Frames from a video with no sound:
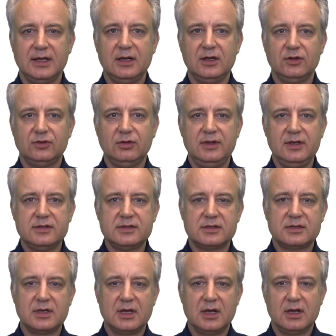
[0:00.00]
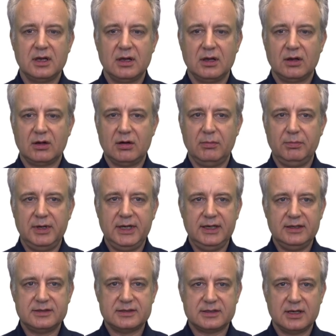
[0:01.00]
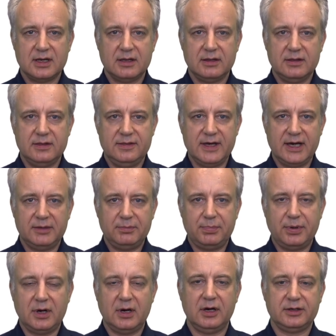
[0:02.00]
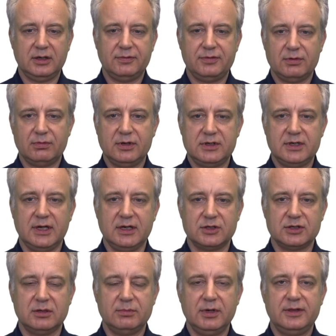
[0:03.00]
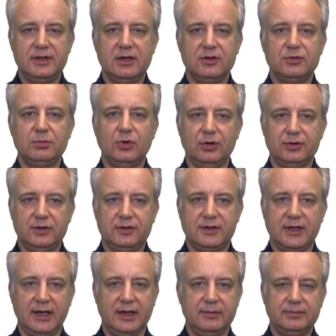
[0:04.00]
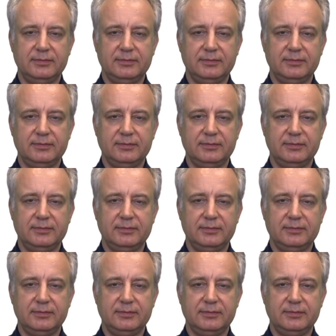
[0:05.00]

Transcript: So this completes that part of the rotation, but there's more to say.